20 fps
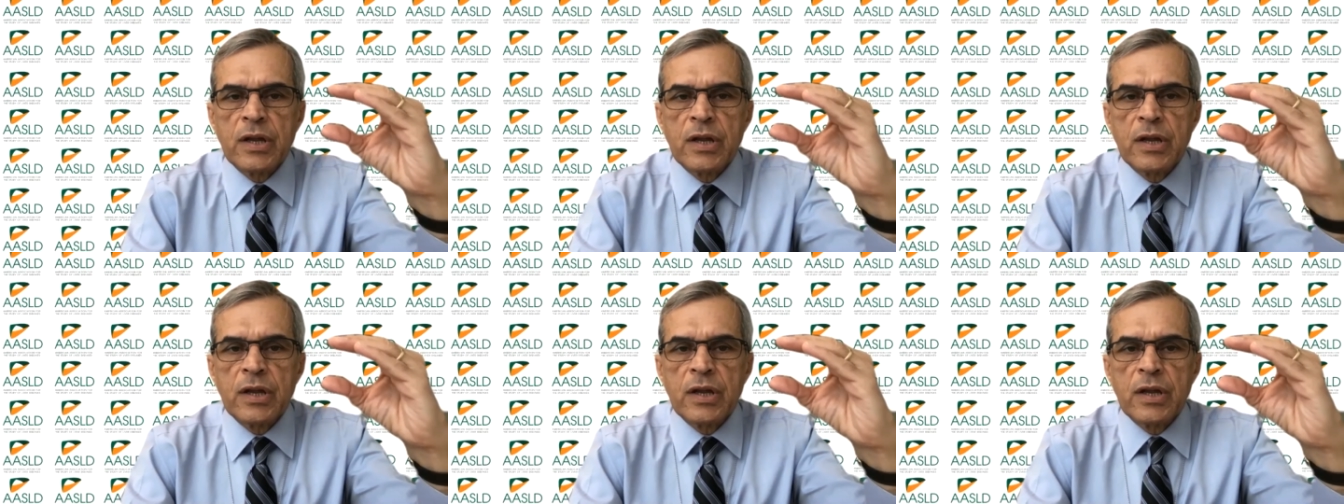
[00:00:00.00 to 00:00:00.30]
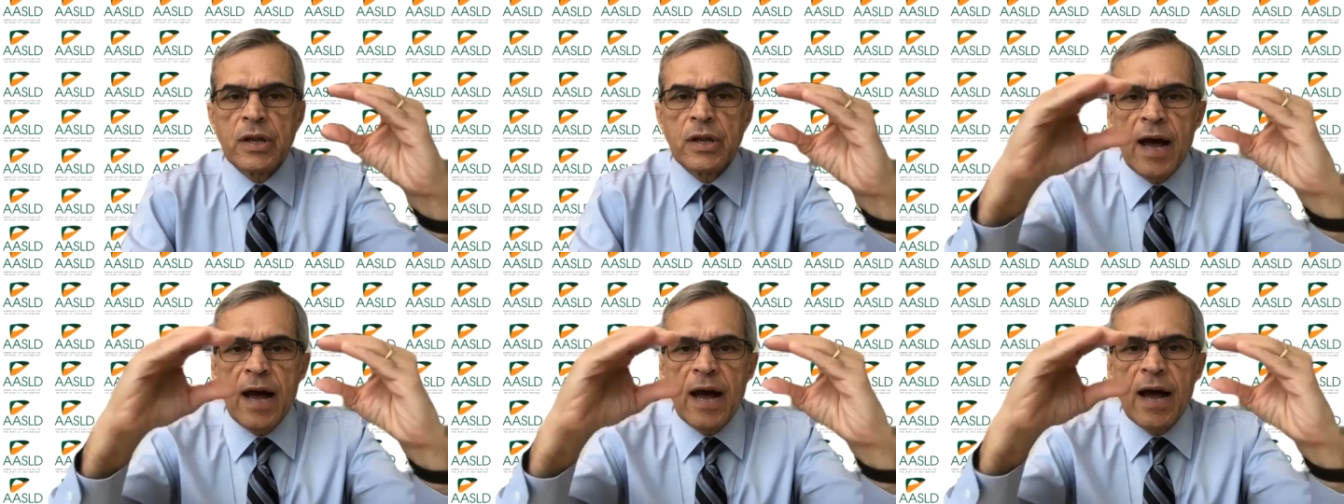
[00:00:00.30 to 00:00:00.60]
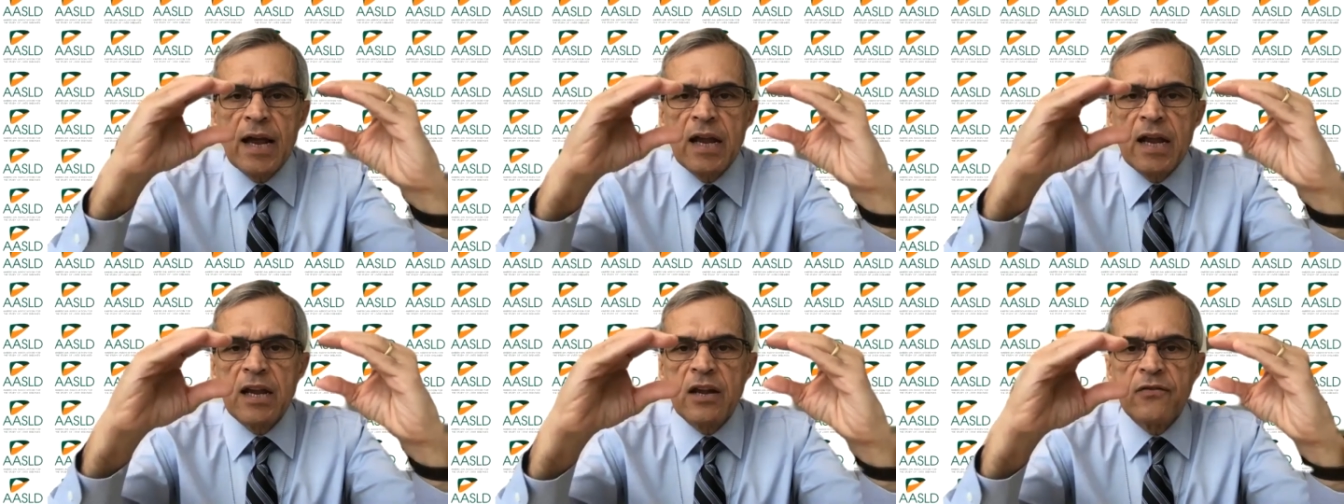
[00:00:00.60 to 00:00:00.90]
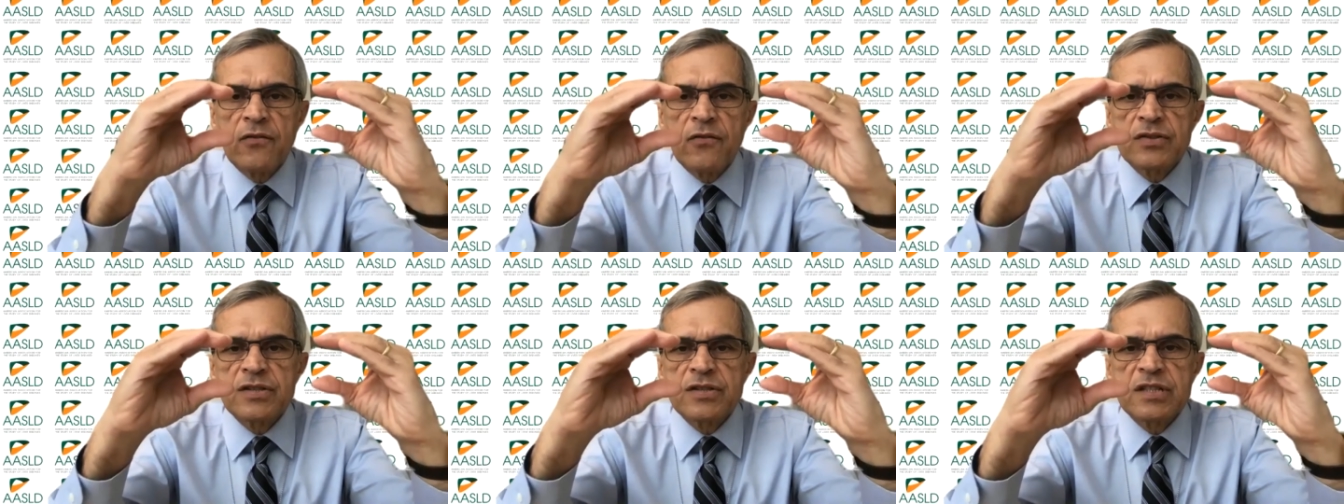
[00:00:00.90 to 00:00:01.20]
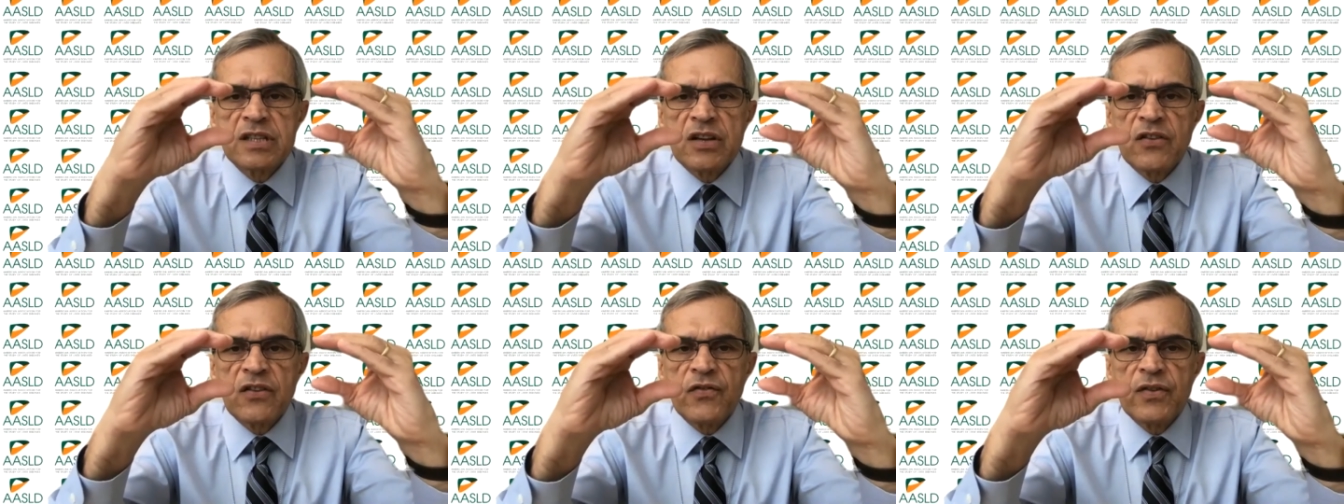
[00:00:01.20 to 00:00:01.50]
8 and high
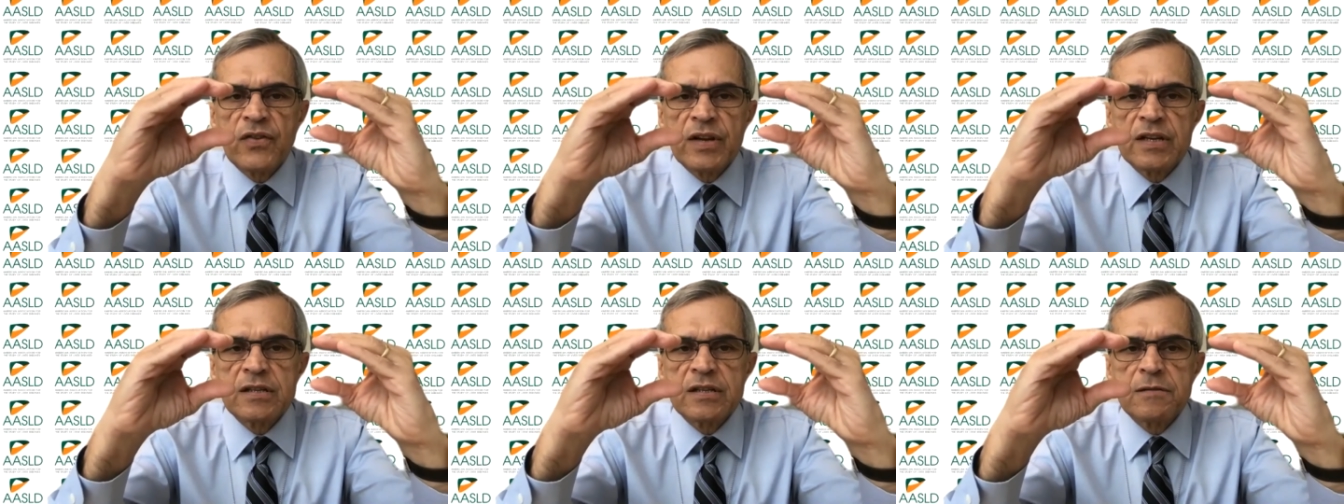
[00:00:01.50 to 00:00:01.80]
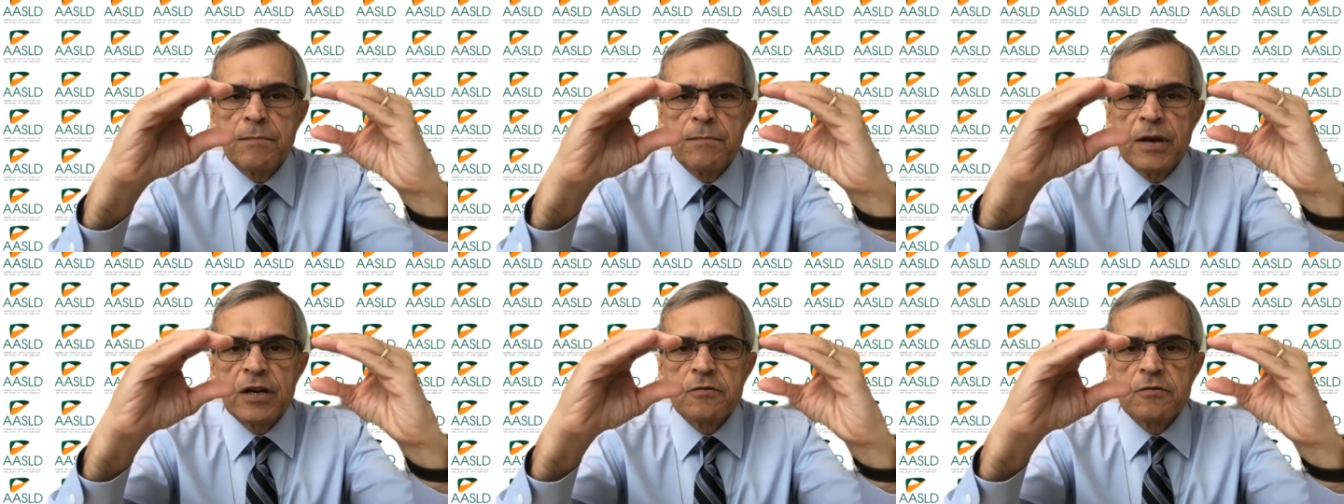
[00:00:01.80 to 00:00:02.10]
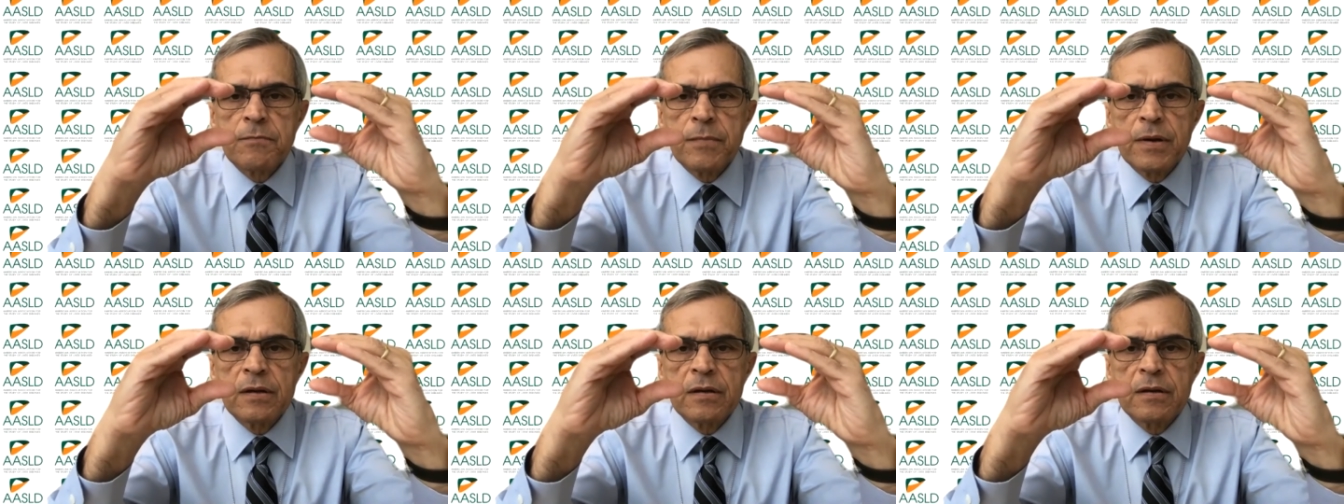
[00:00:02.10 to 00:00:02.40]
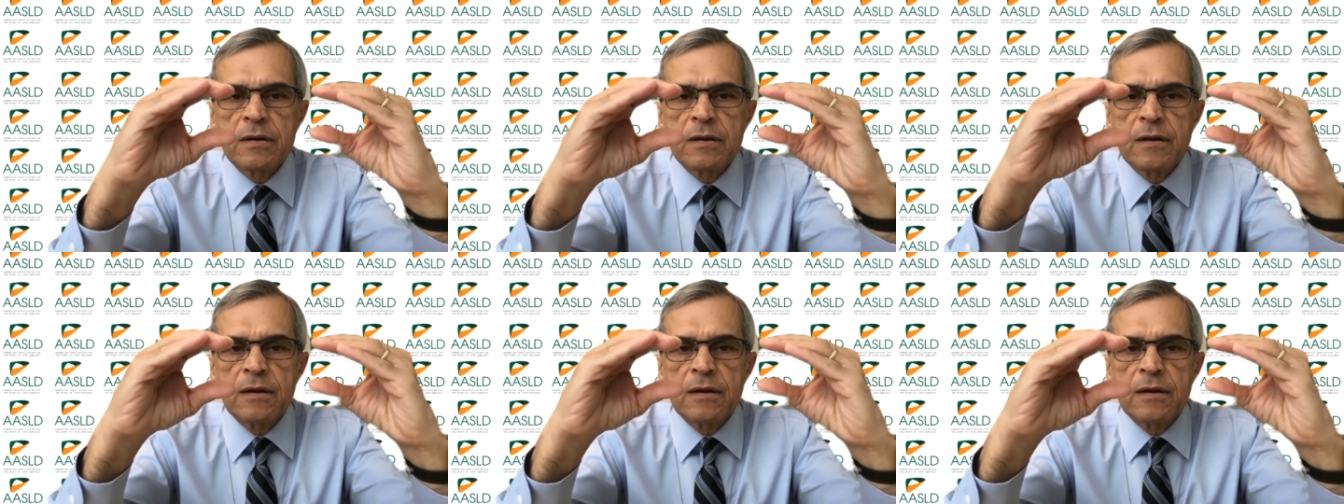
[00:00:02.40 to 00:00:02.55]
liver stiffness measurement.